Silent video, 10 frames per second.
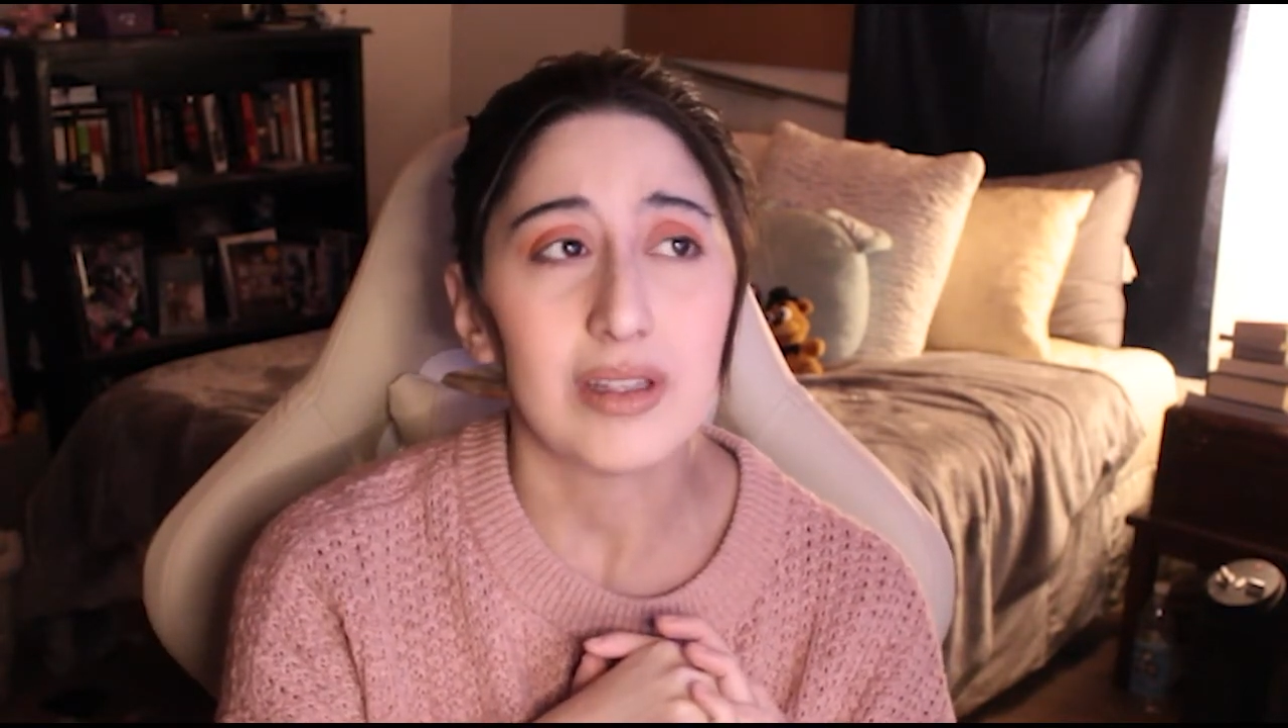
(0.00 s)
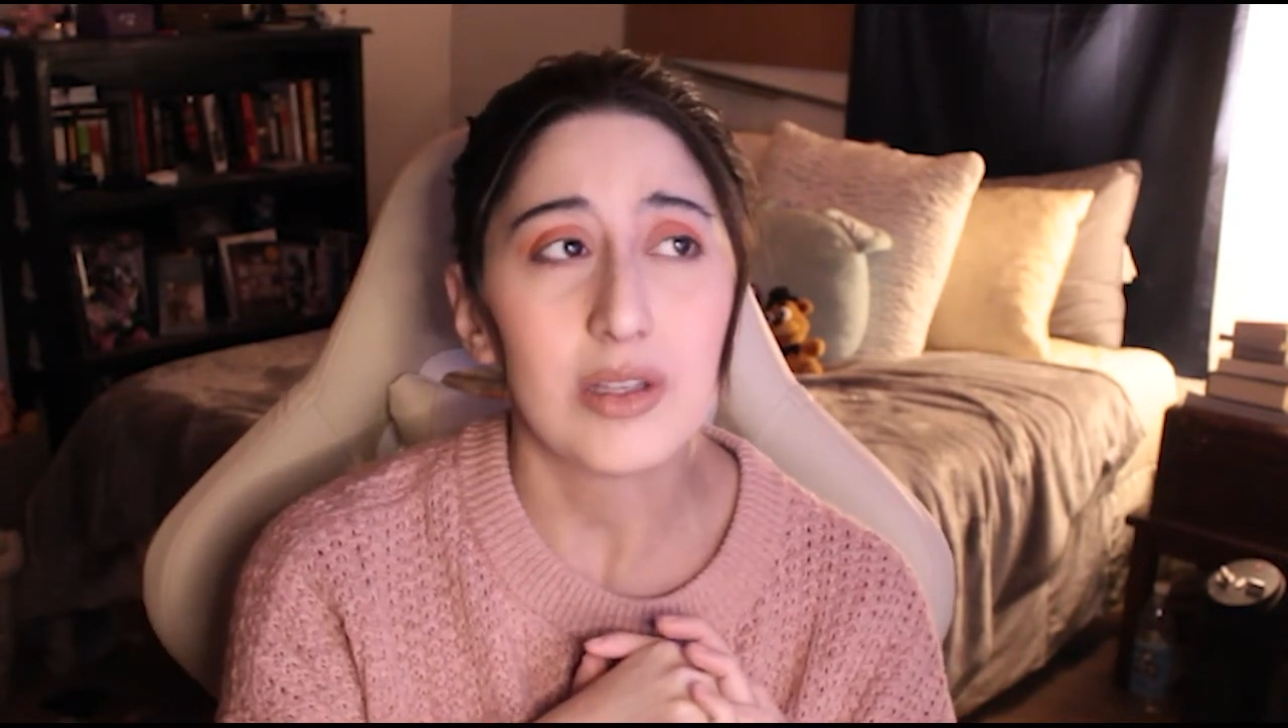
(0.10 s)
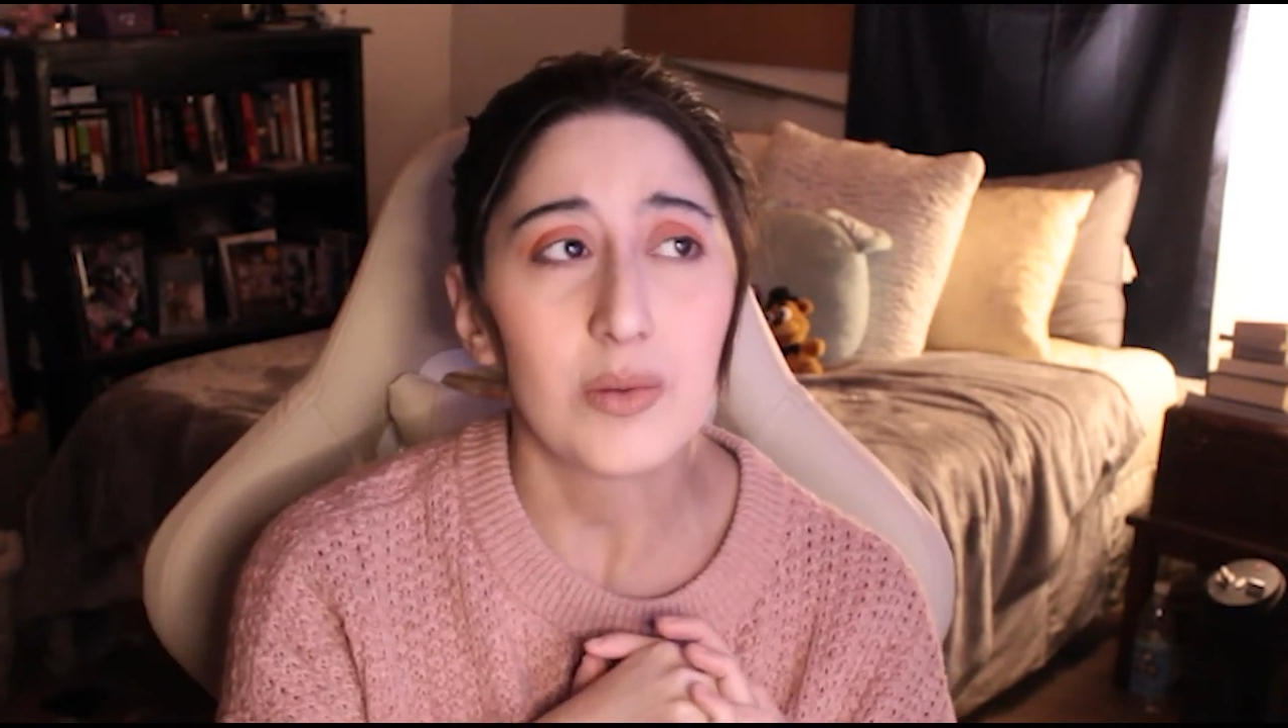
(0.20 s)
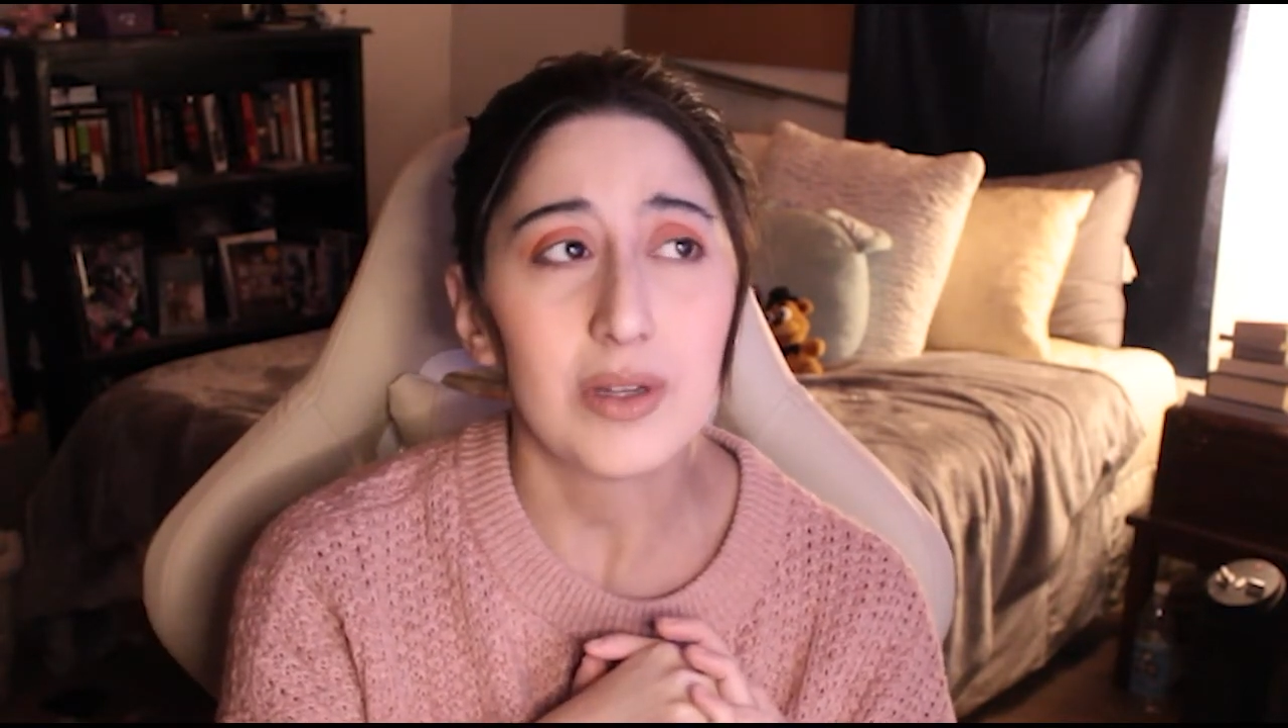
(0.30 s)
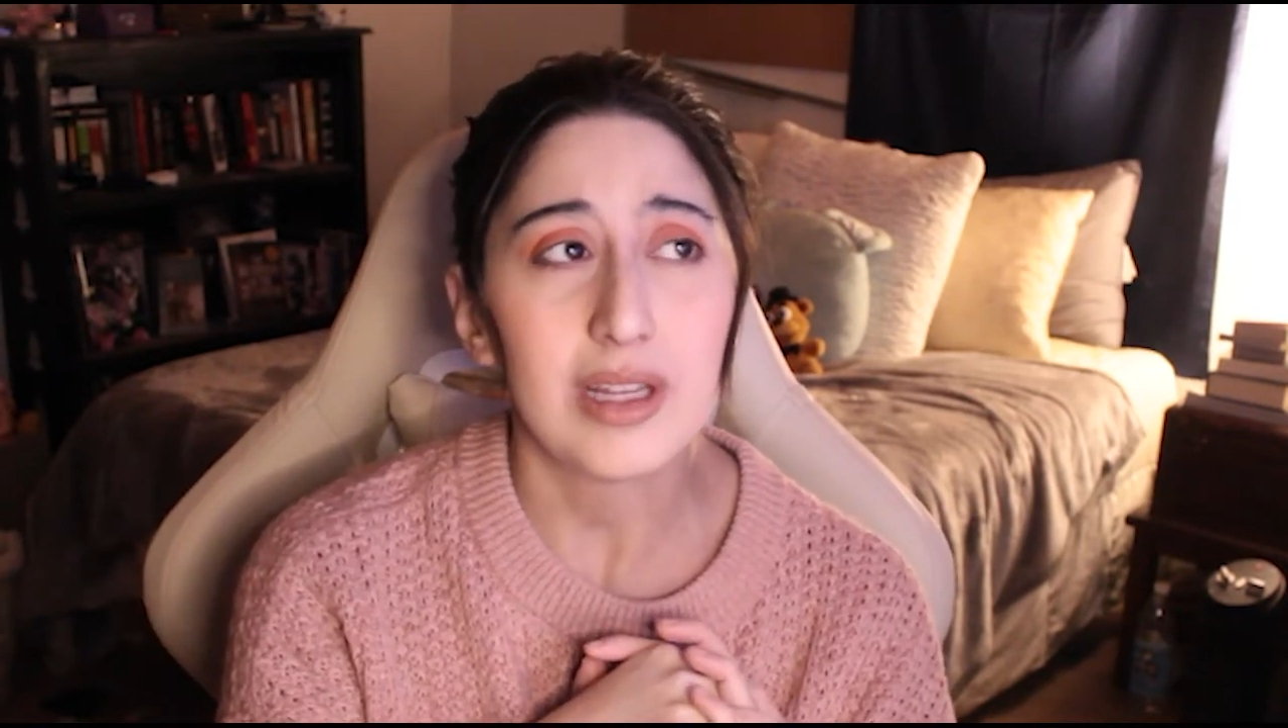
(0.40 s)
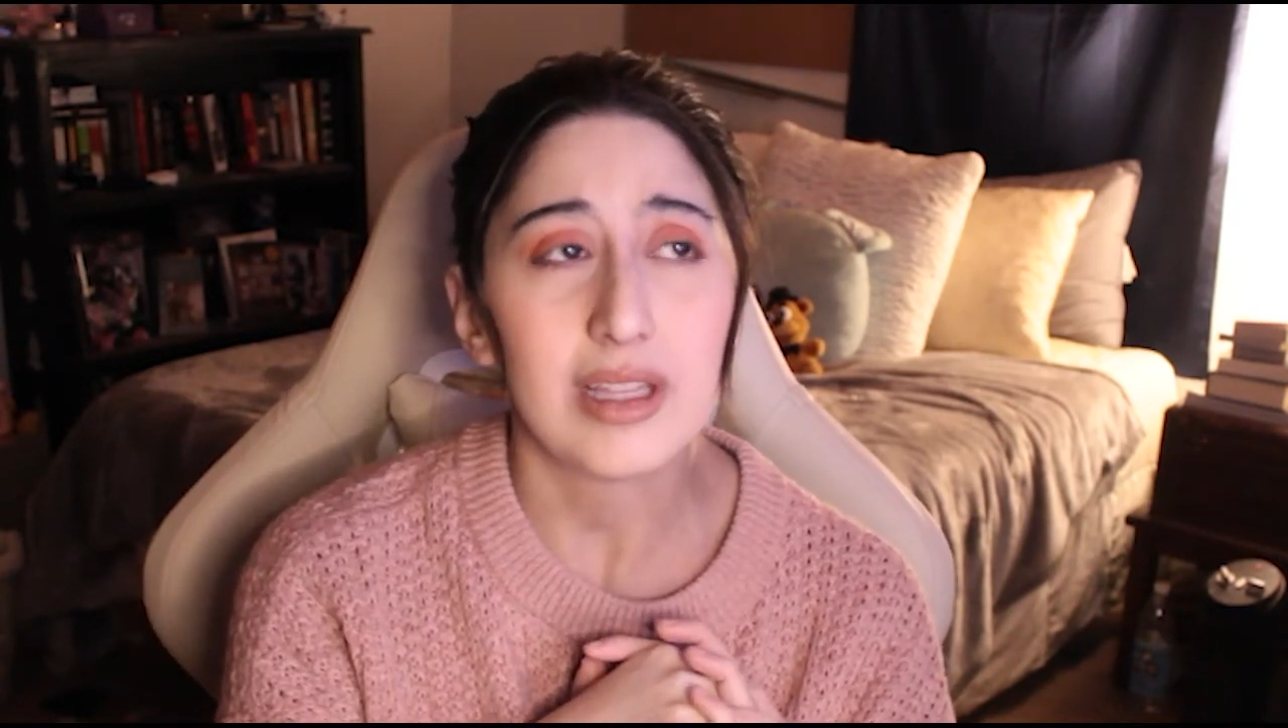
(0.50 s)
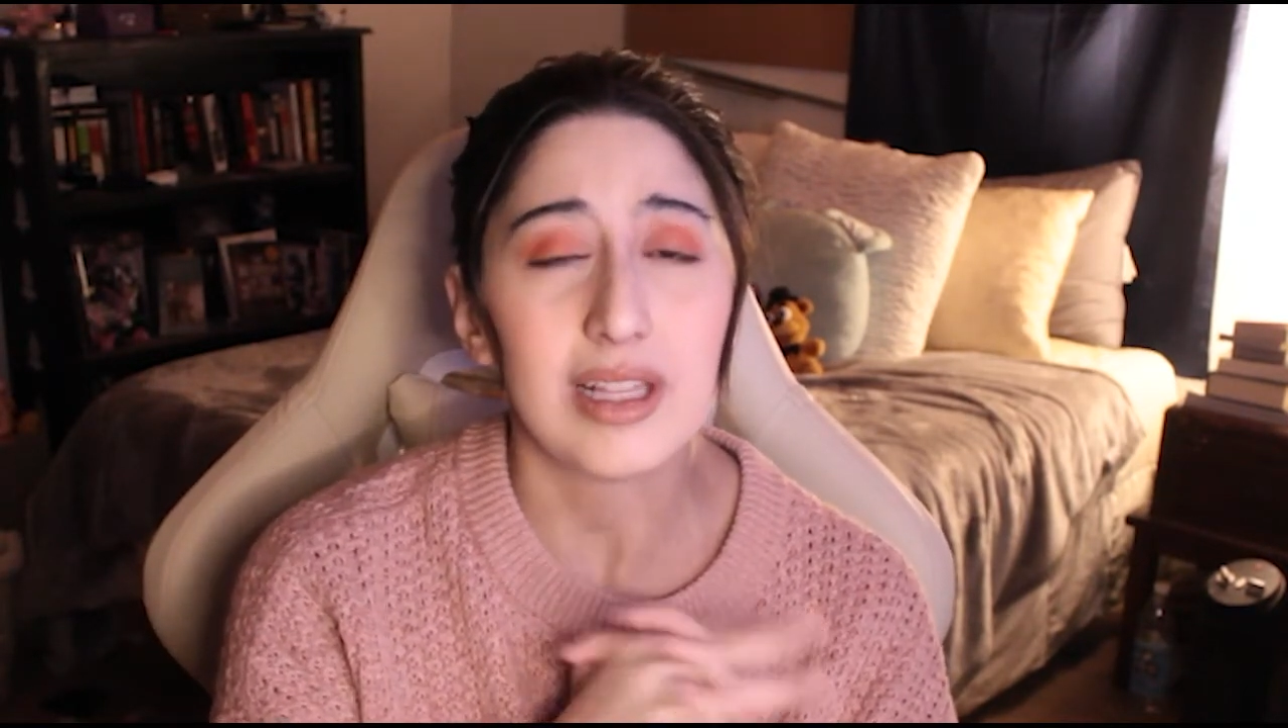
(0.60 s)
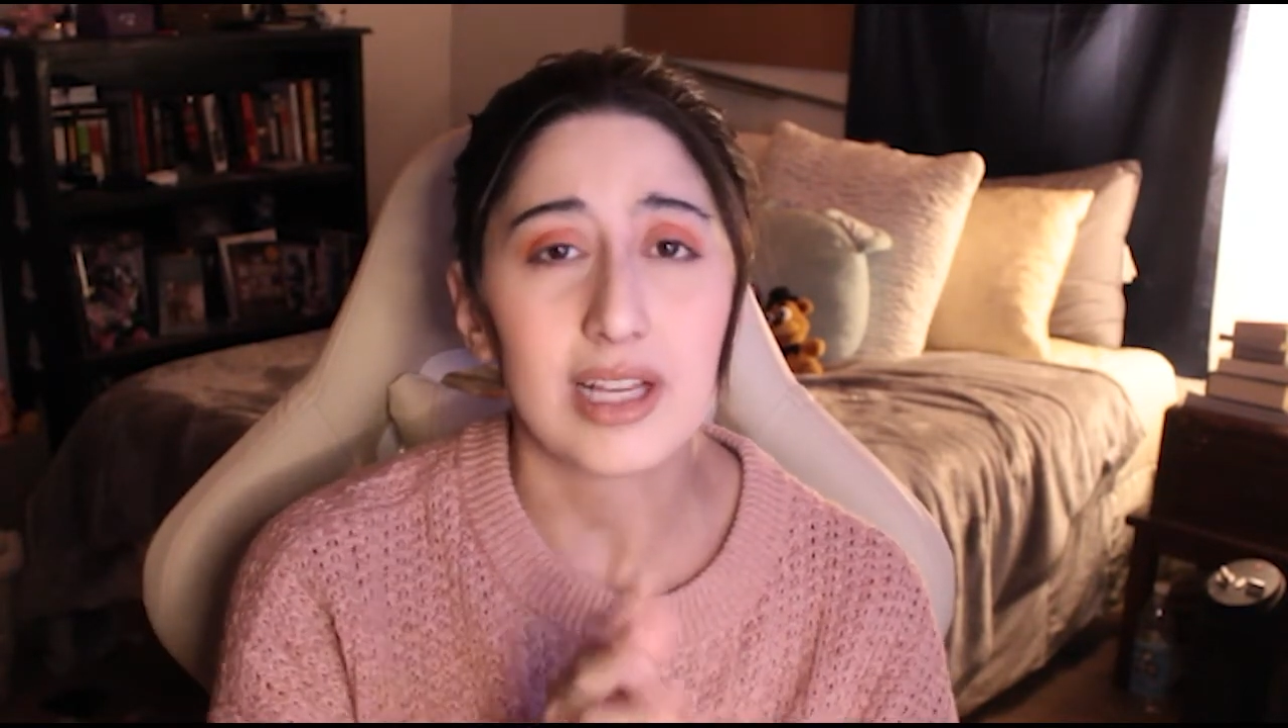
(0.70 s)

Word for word: this one and the